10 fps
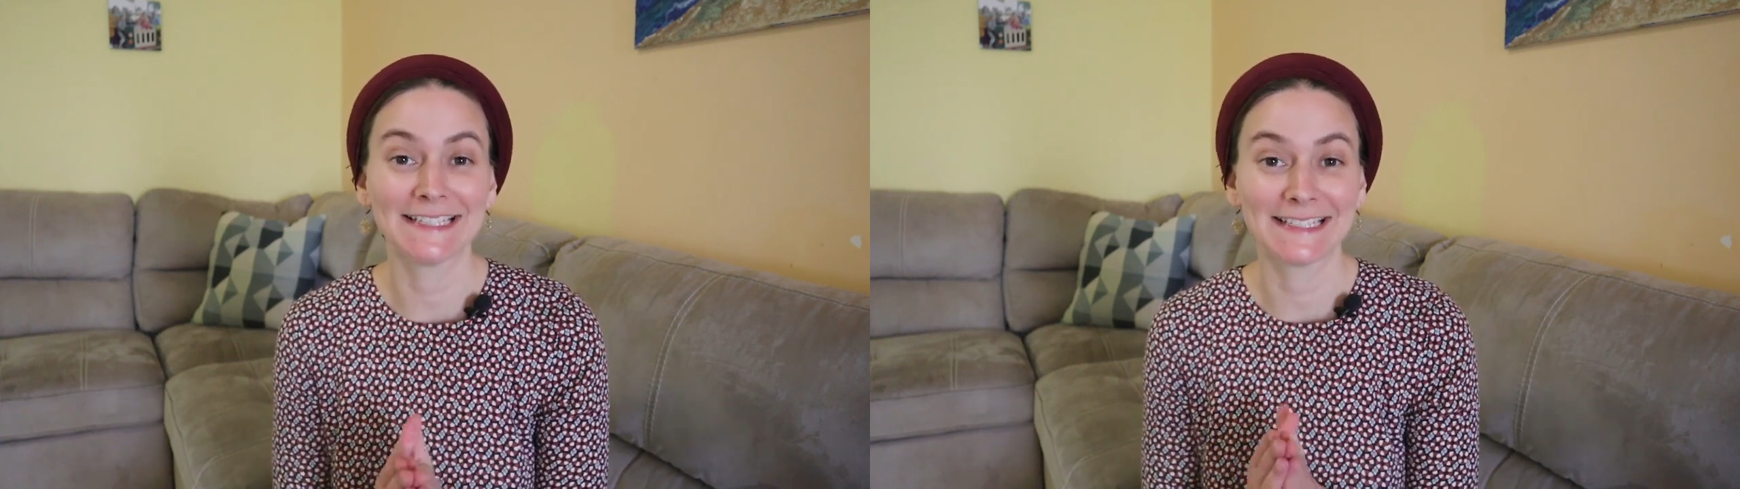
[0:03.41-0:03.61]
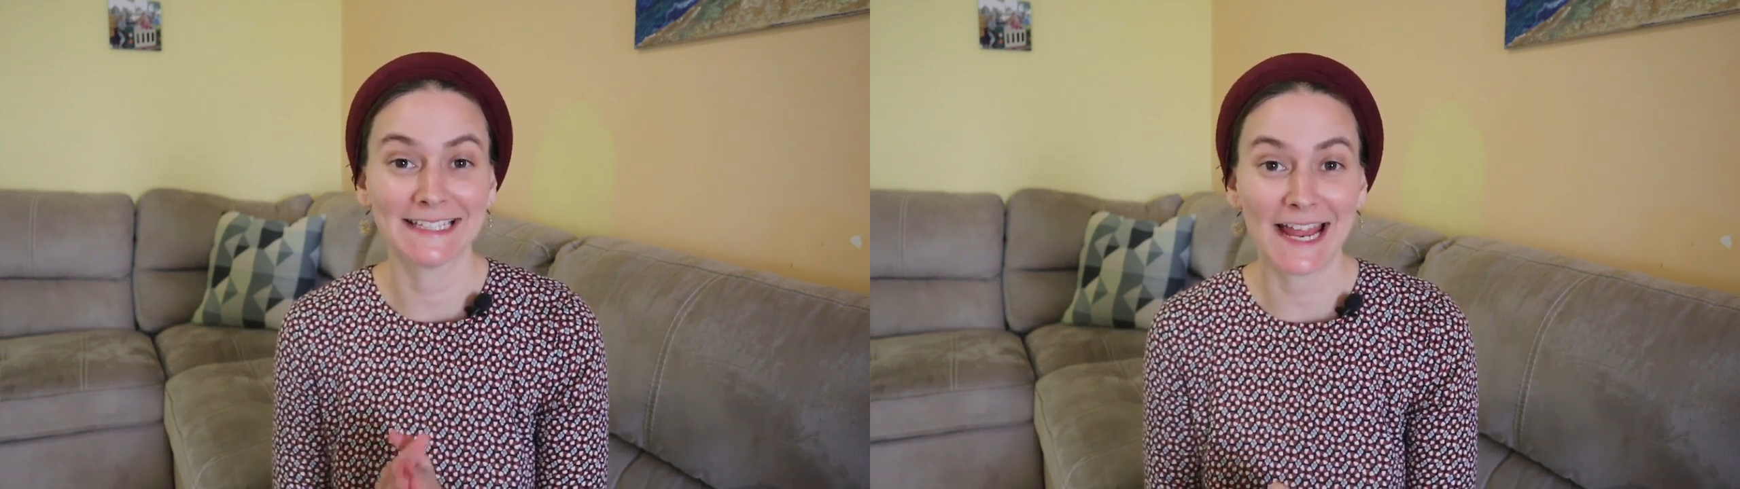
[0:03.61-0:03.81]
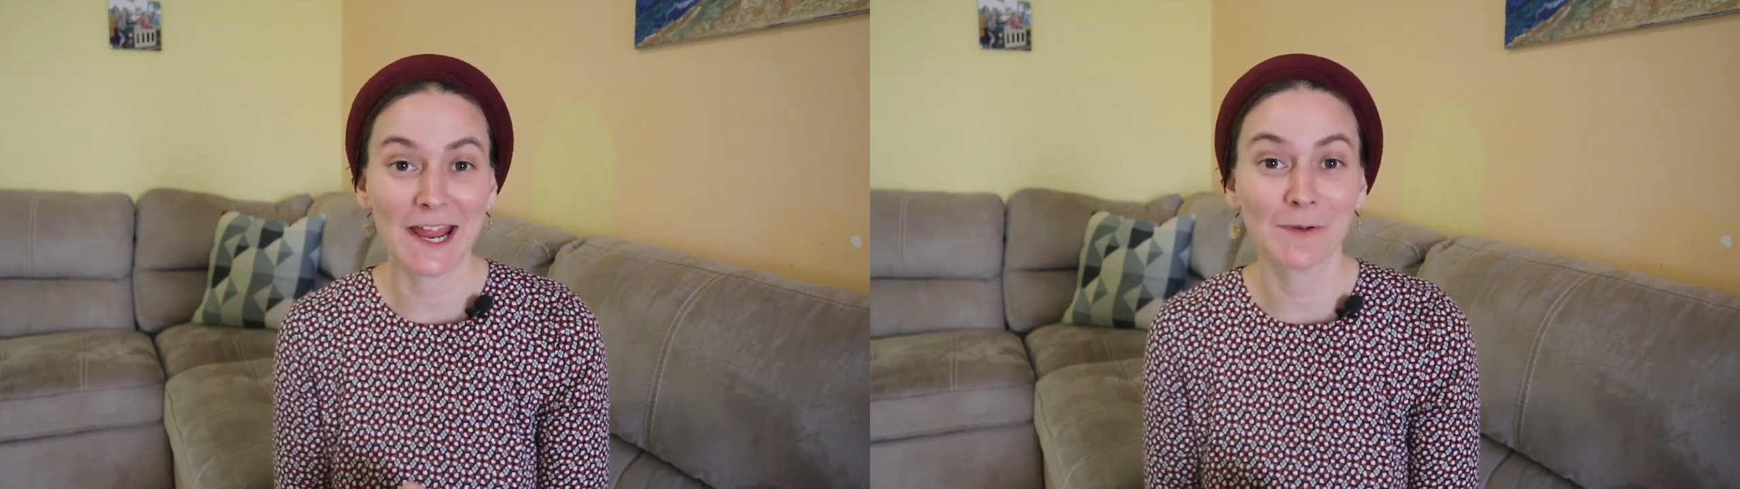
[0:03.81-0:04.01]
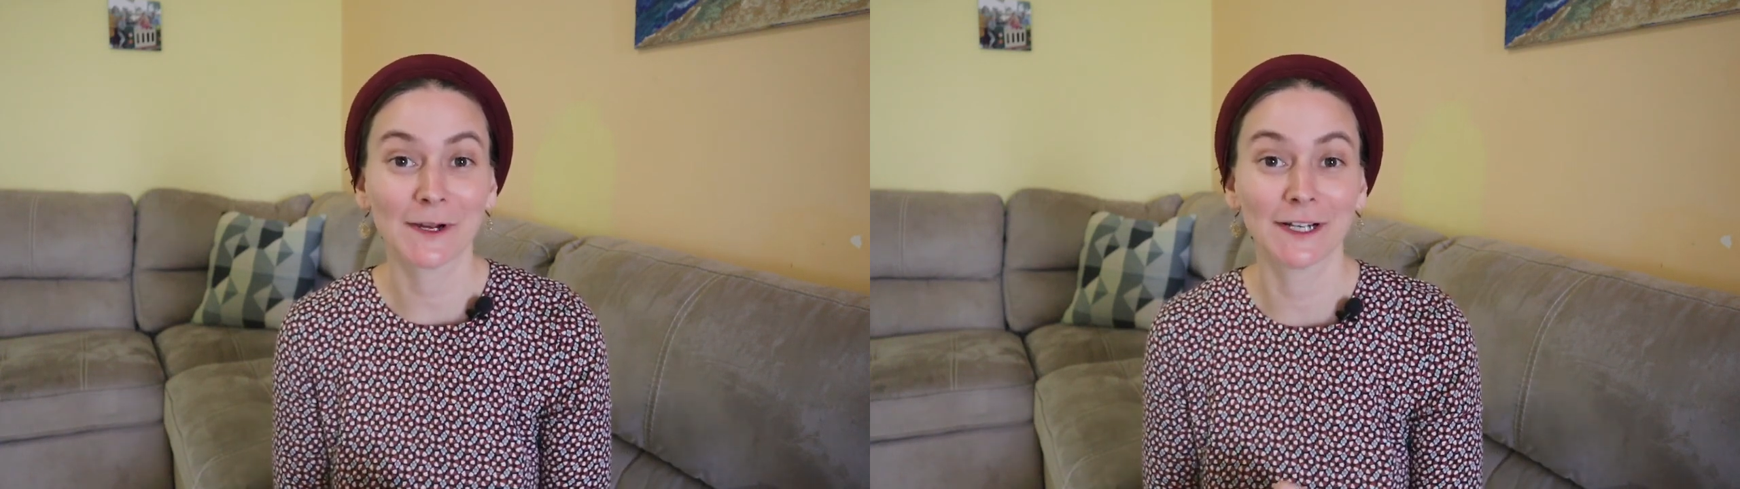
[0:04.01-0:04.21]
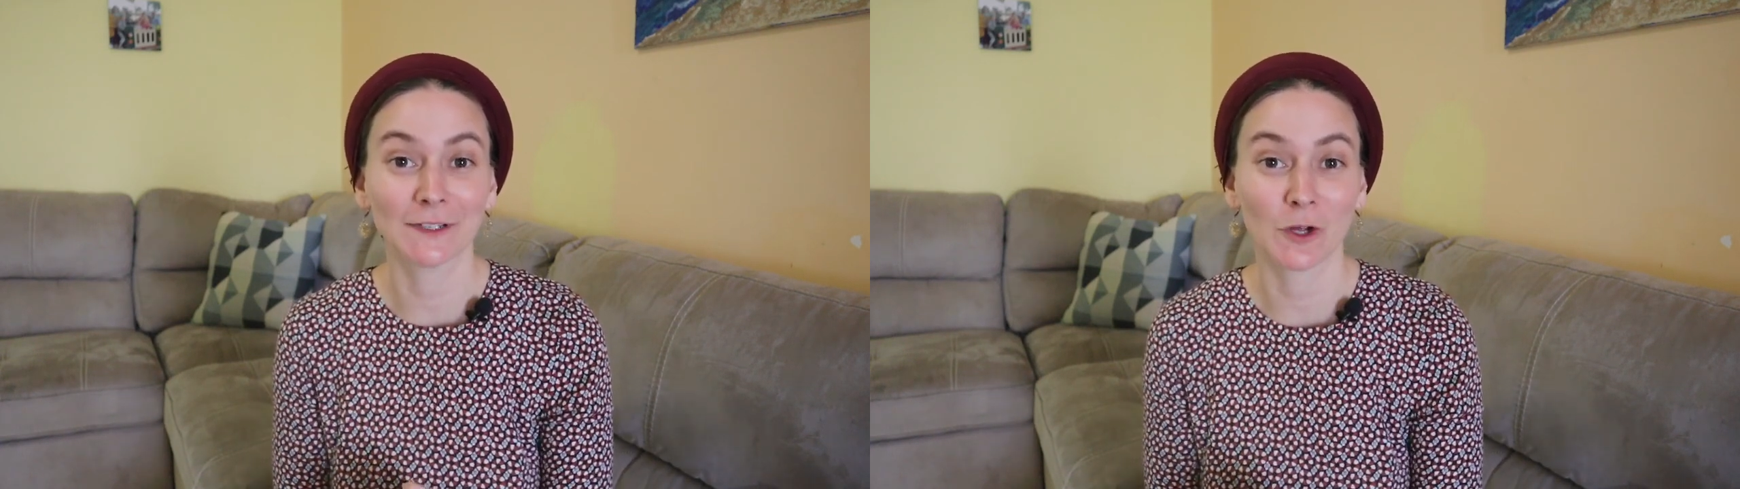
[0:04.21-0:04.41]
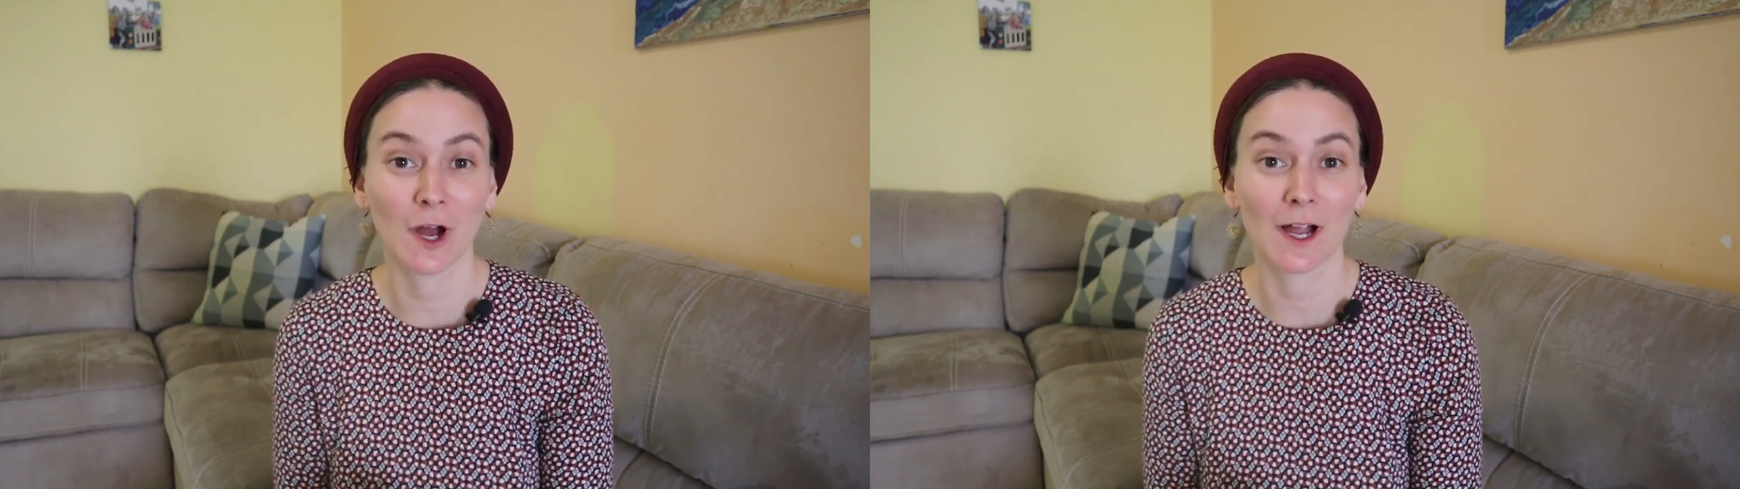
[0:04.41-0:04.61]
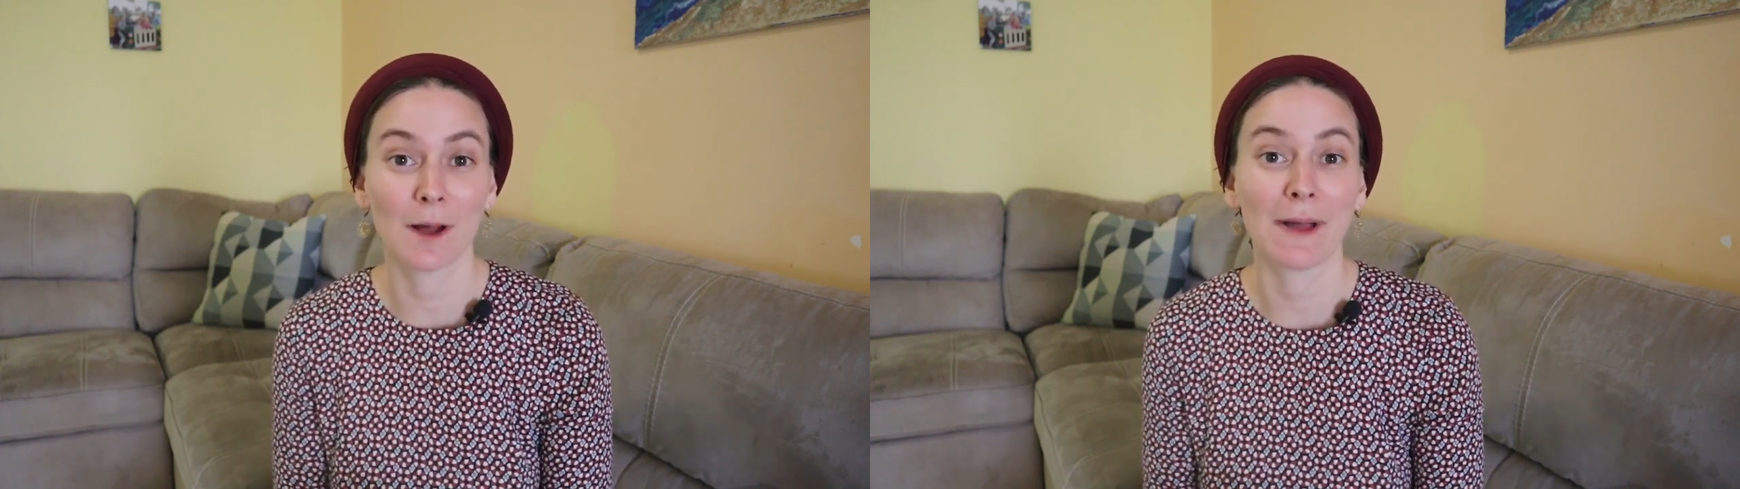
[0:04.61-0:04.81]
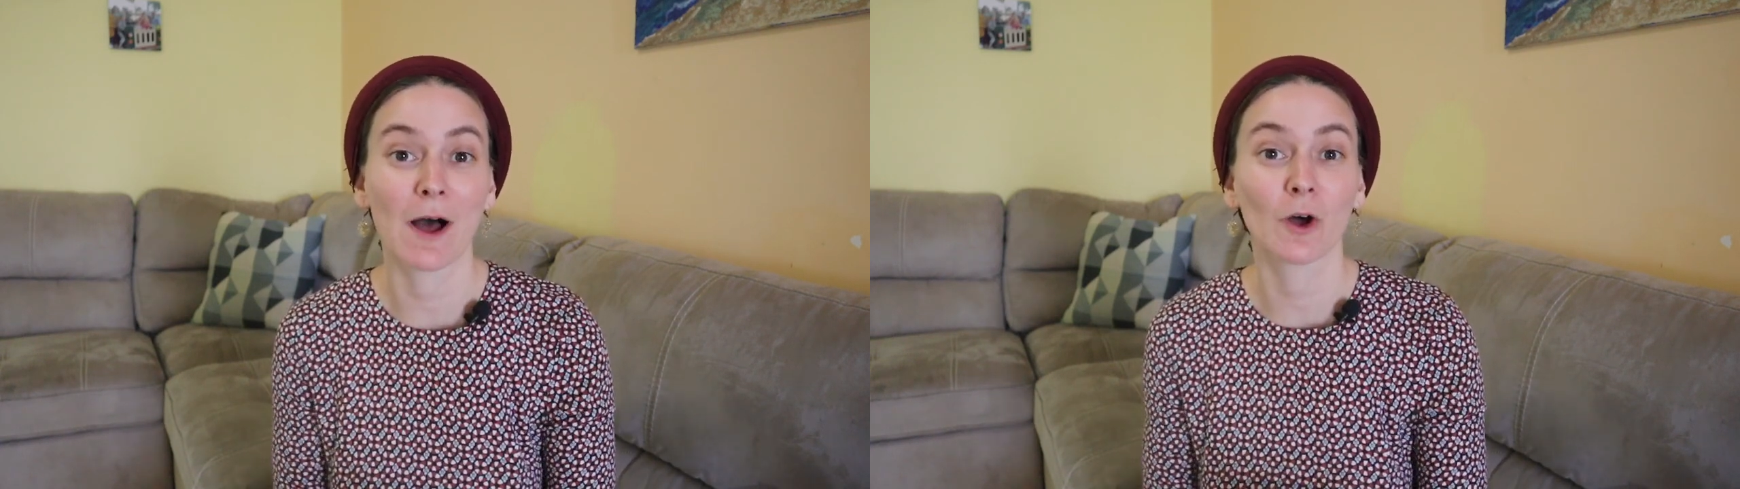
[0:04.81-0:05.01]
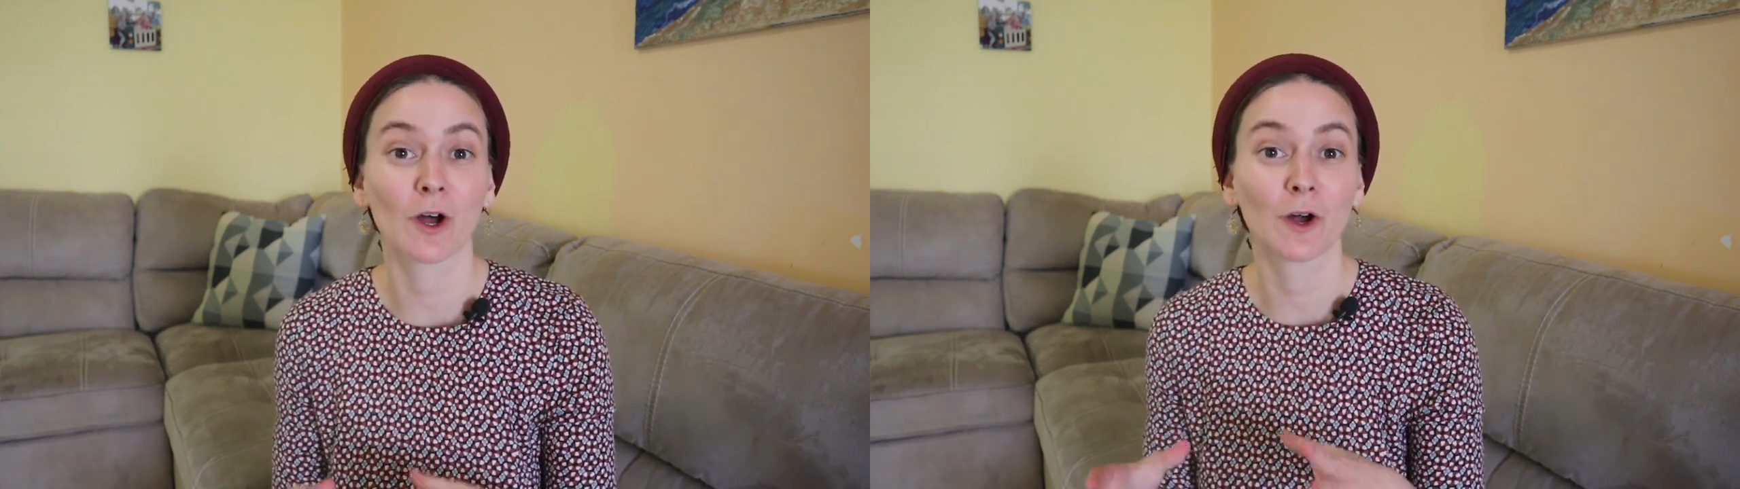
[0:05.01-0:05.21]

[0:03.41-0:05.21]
and today we're going to talk about